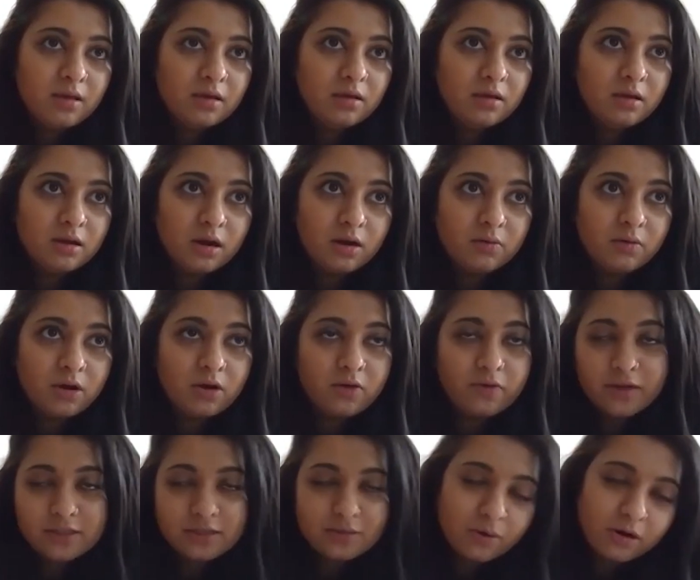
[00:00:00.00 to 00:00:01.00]
You know, no
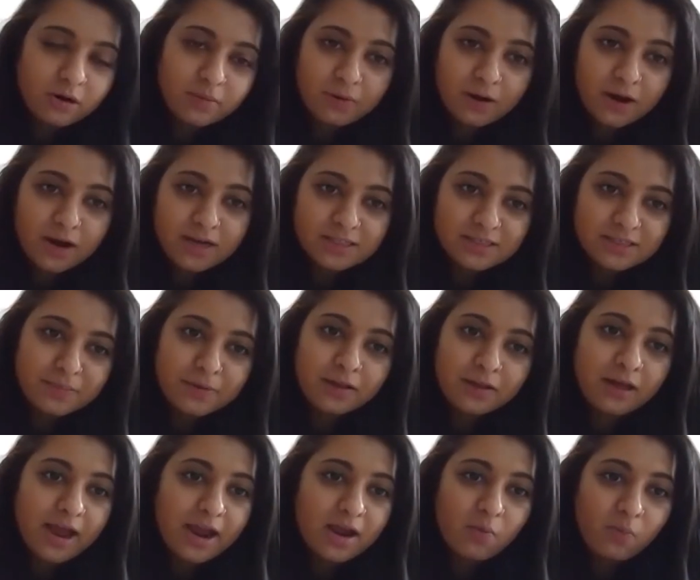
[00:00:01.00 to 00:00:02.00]
offense to WordPress, but
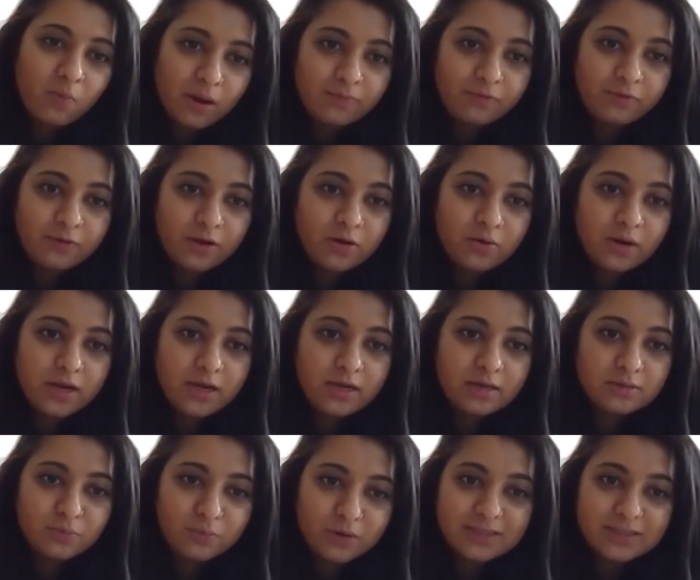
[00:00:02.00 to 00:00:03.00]
like Webflow is
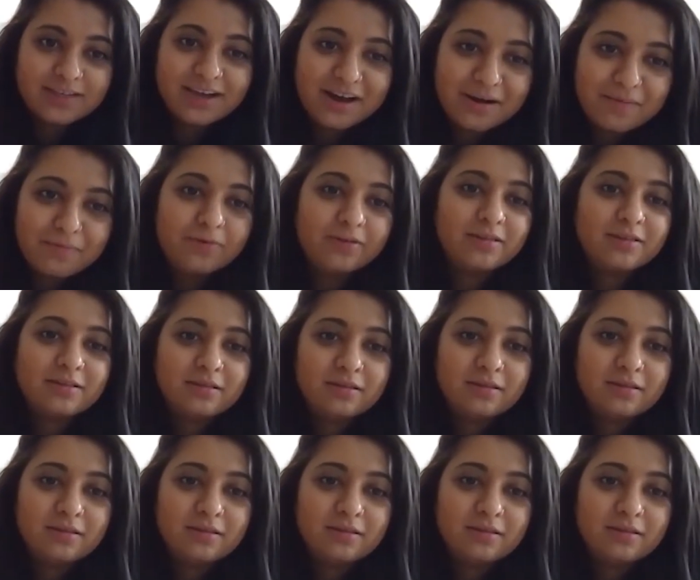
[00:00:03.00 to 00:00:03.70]
what's up with